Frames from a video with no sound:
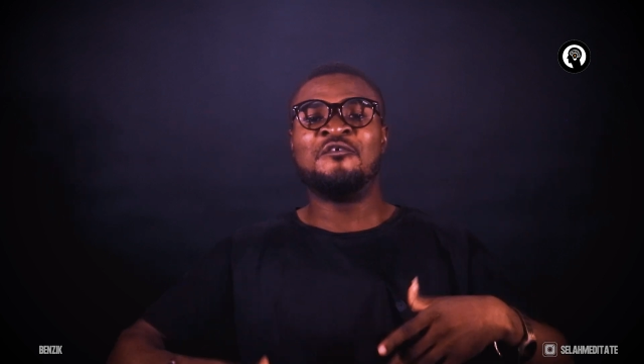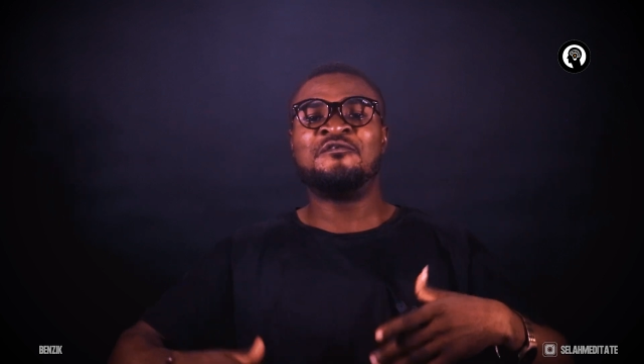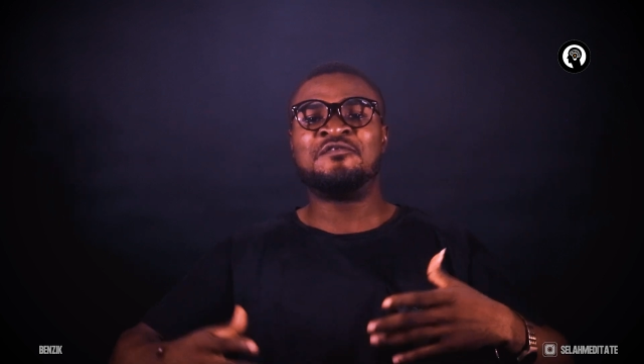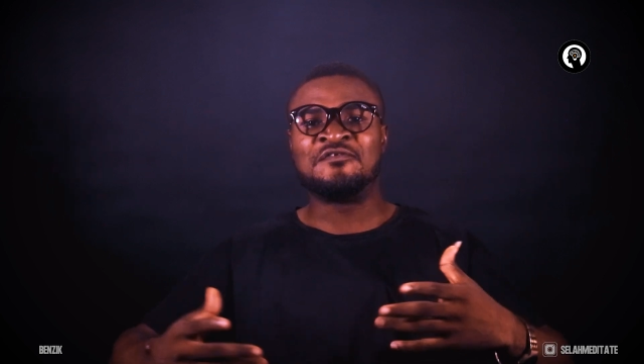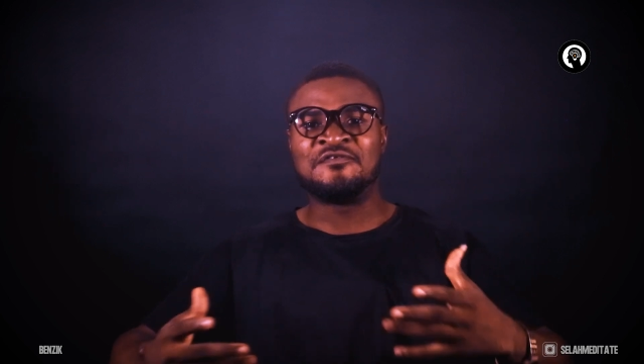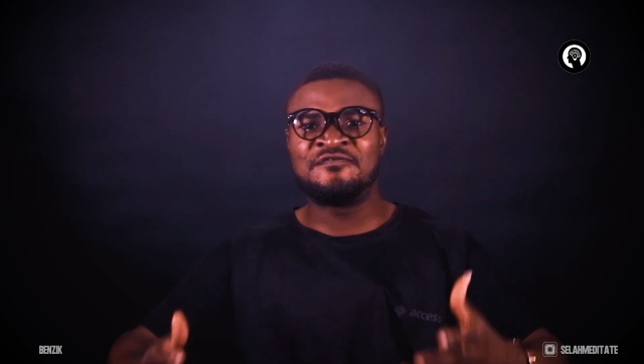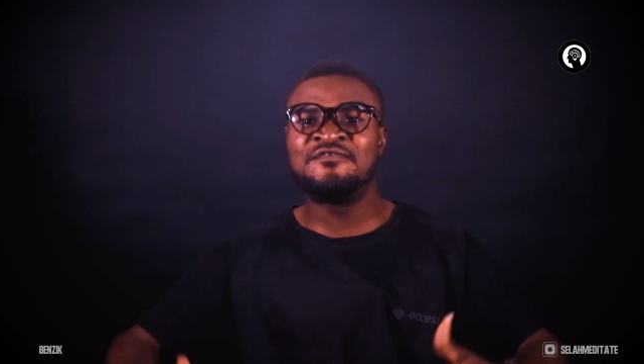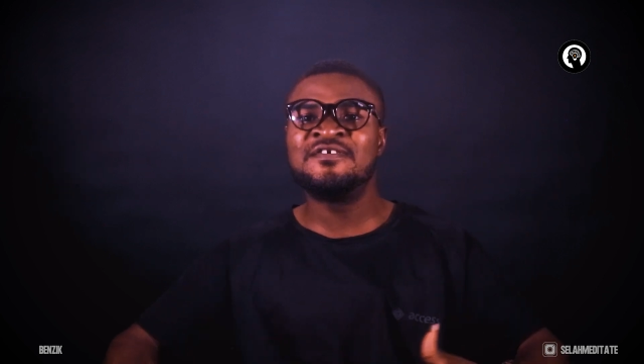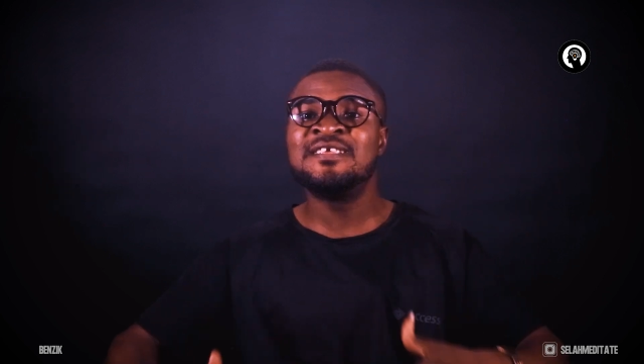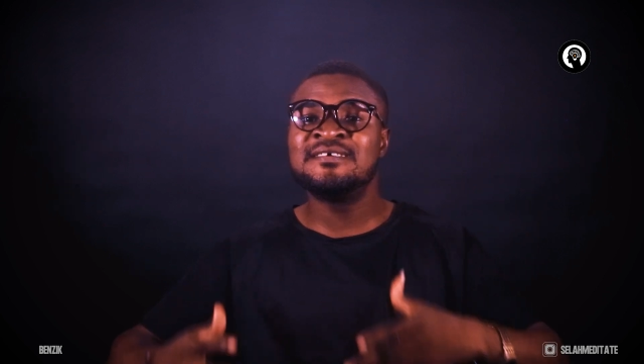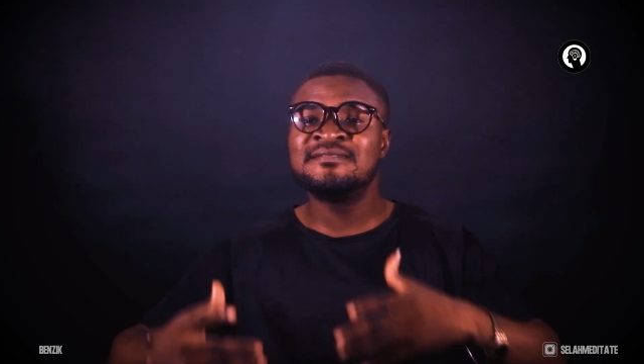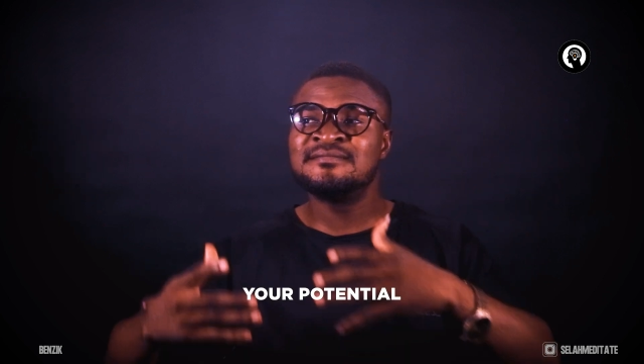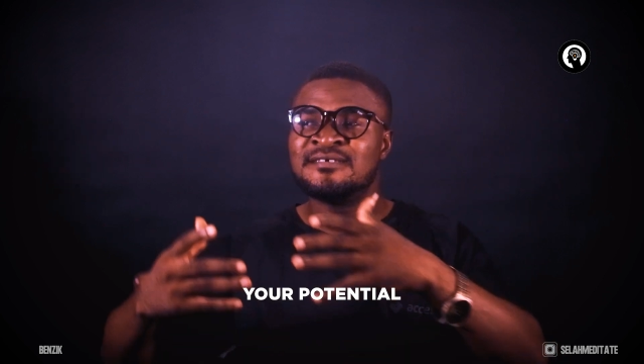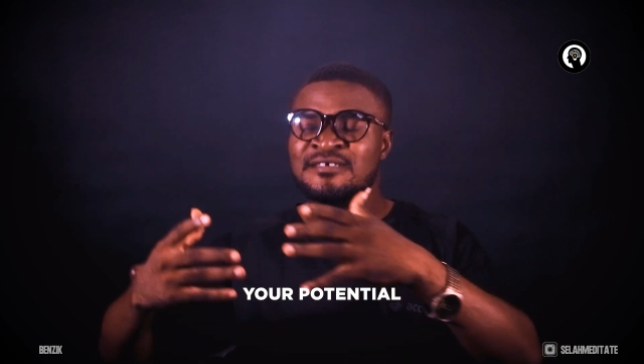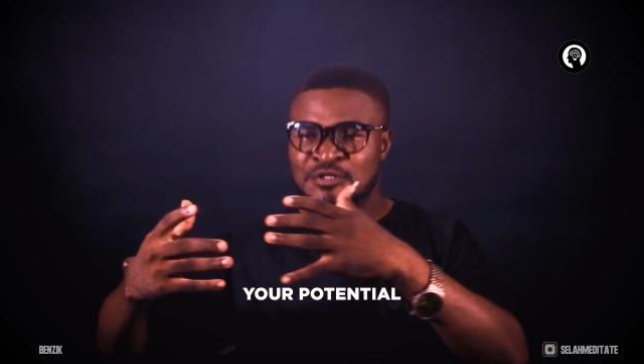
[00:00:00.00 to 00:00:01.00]

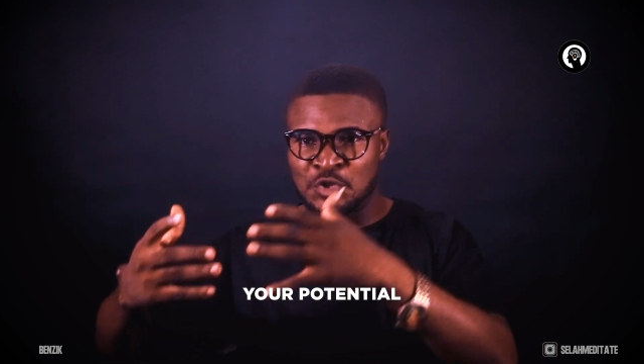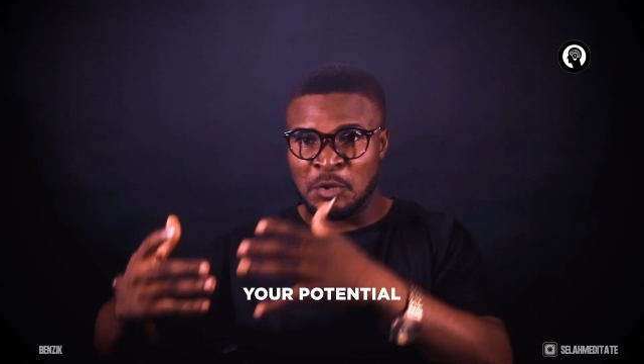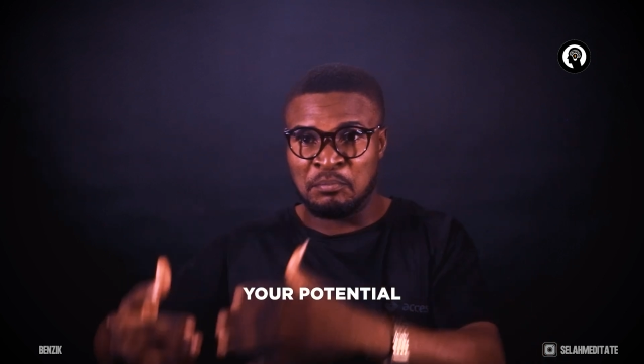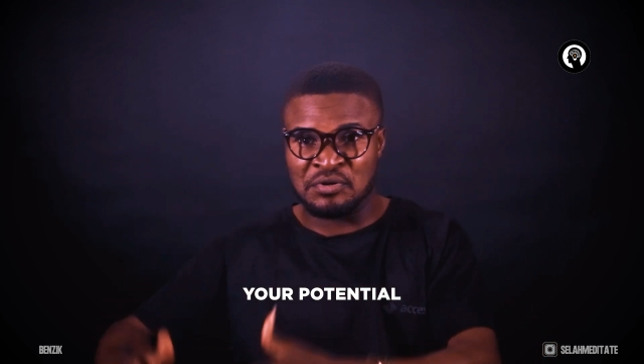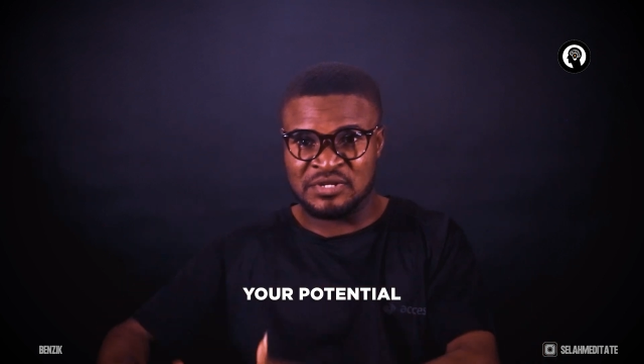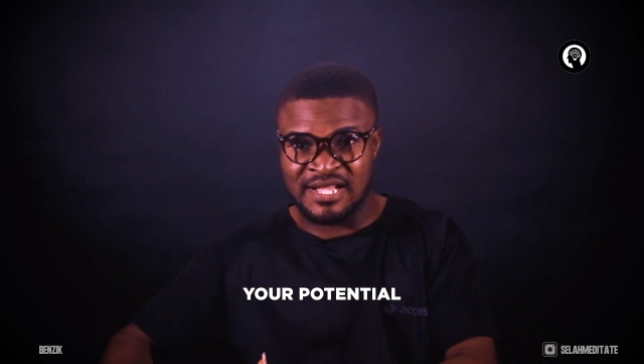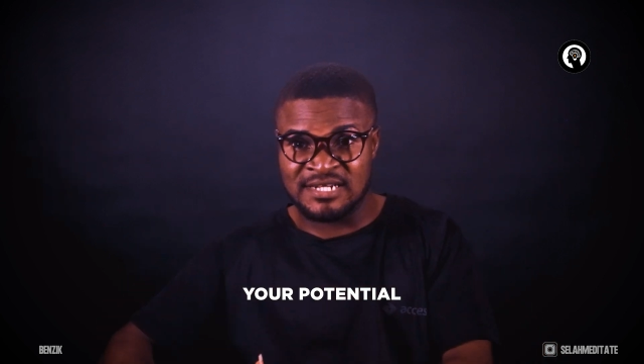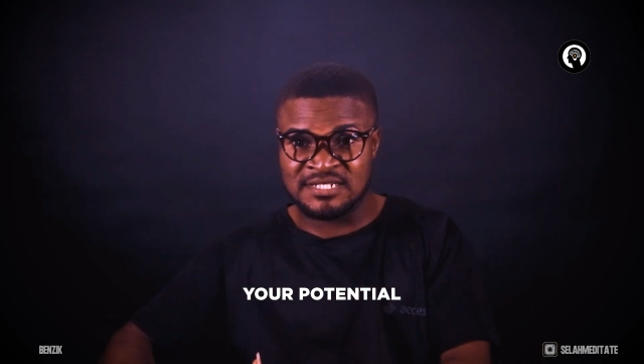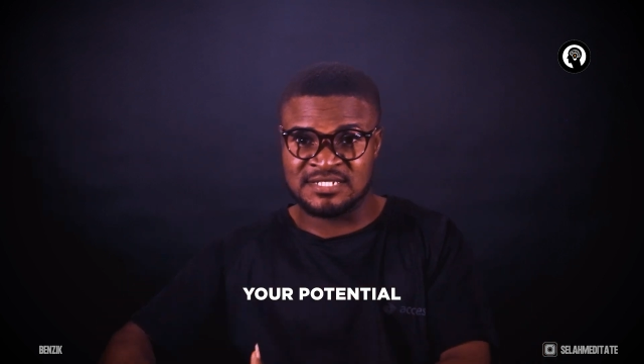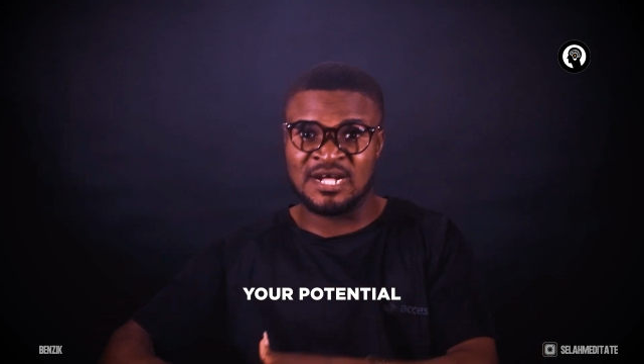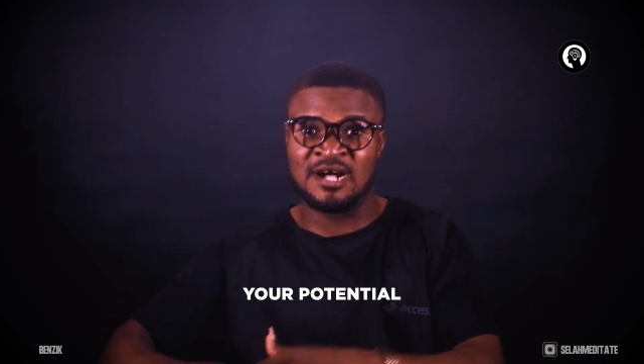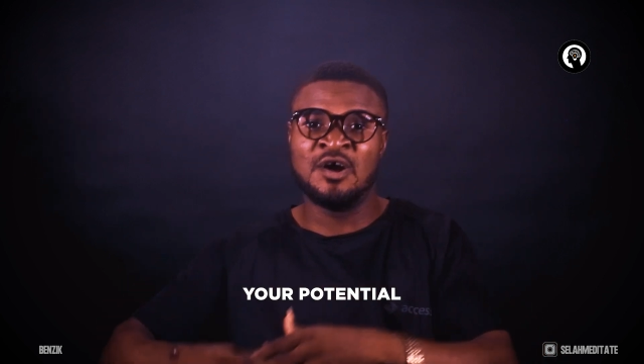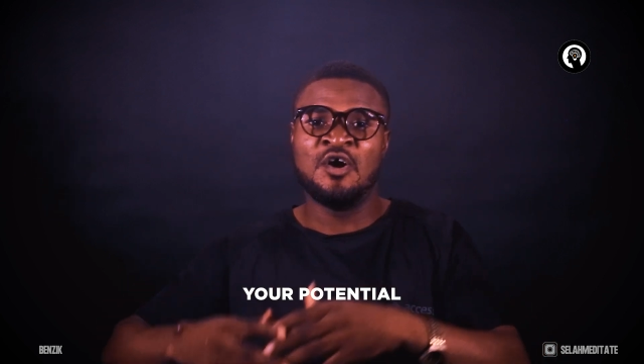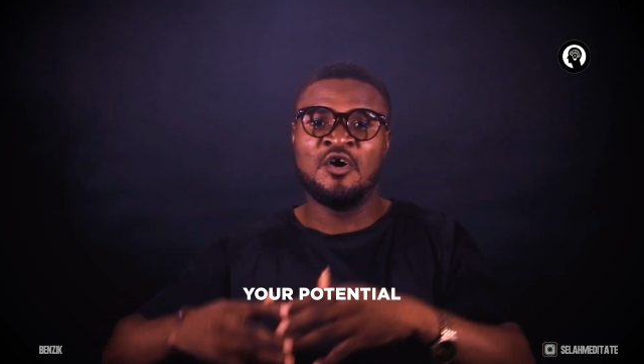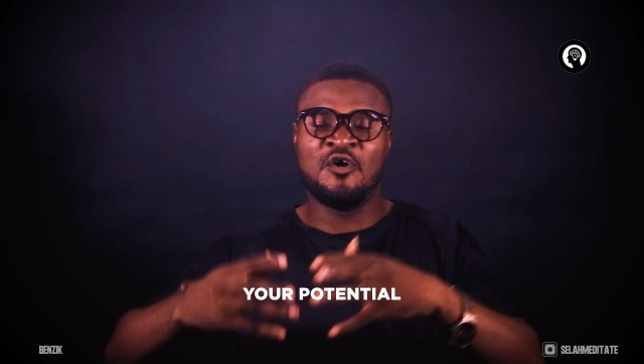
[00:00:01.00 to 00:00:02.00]
fulfilling your potential,